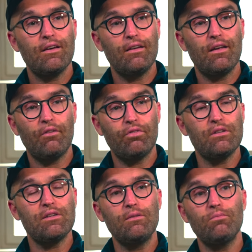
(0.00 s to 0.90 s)
in every
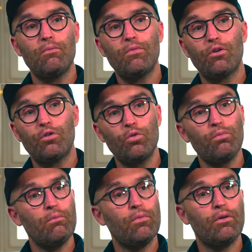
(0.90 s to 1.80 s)
team member, crew
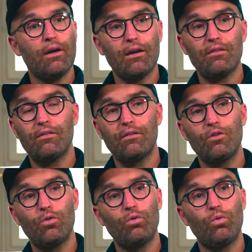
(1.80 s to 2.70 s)
member, actor
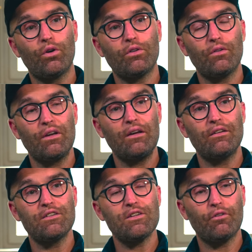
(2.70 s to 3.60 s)
who worked on uh,
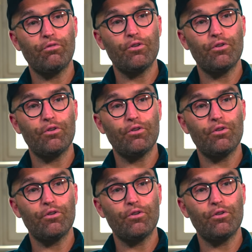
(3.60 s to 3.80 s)
the Czech